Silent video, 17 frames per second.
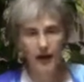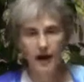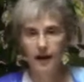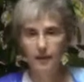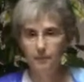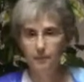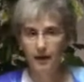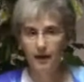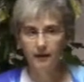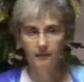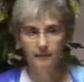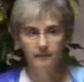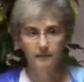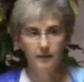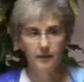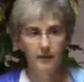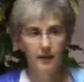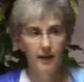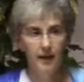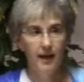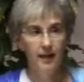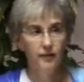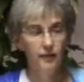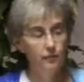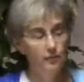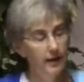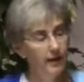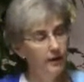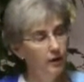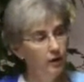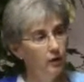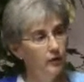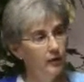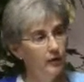Atman. As you may
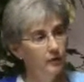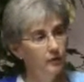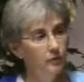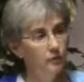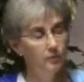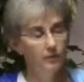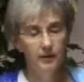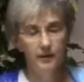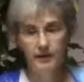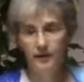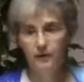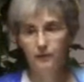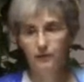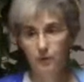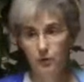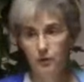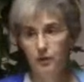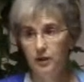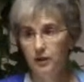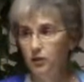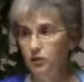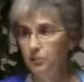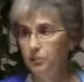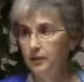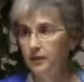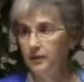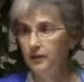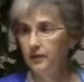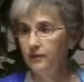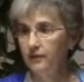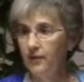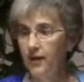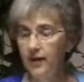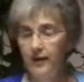know, Hindus believe, most Hindus believe,
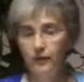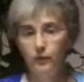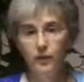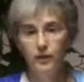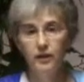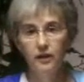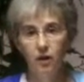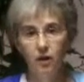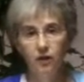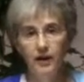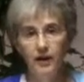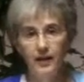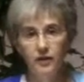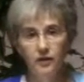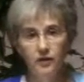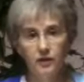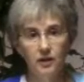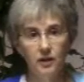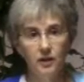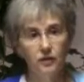in reincarnation.